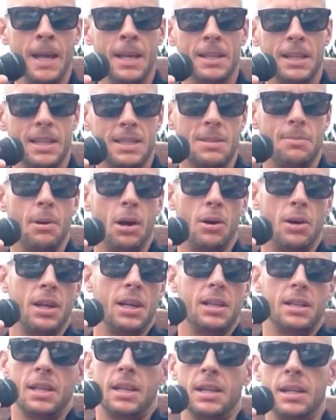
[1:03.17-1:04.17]
That's about
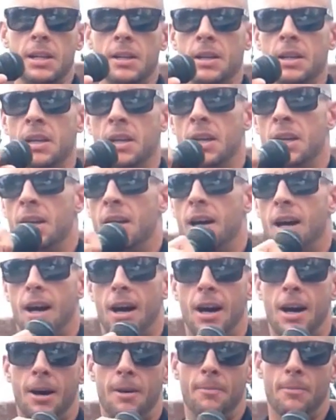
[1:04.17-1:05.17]
it. And
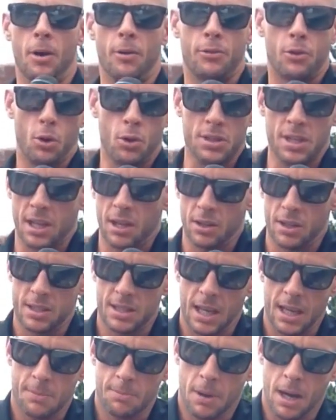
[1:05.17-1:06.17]
of course, I'm going to
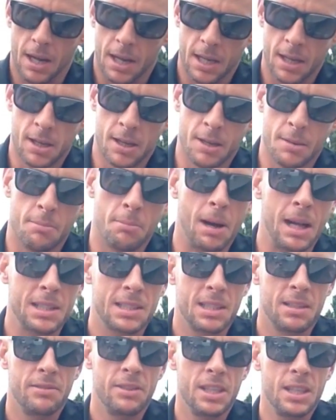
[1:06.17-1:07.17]
take my
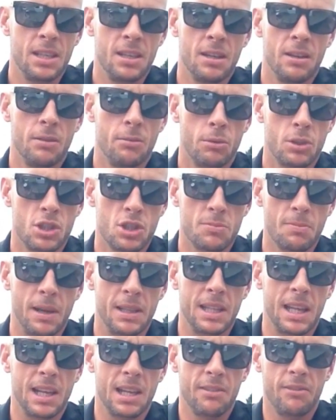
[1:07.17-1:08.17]
Multi-V, which is my
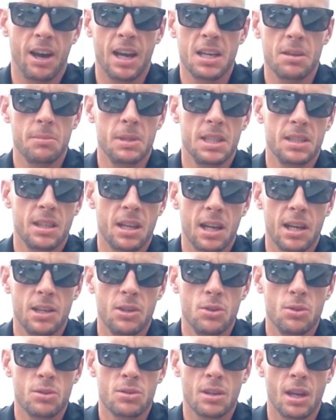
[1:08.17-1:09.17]
daily vitamin that I
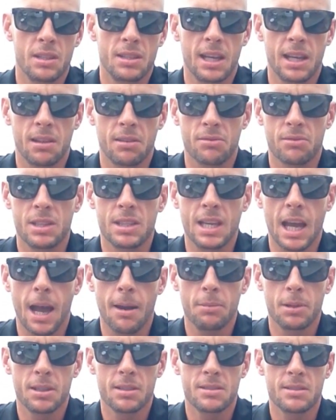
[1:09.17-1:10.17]
use. I take 3
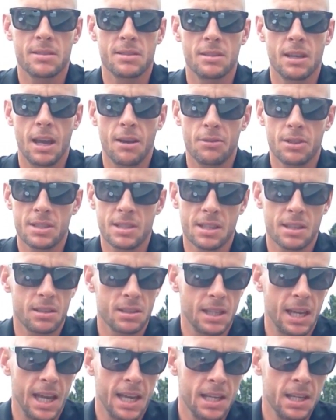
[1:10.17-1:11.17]
tablets every single
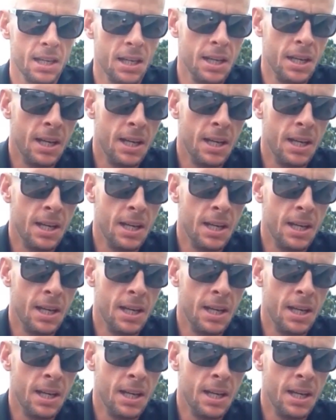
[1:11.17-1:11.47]
day.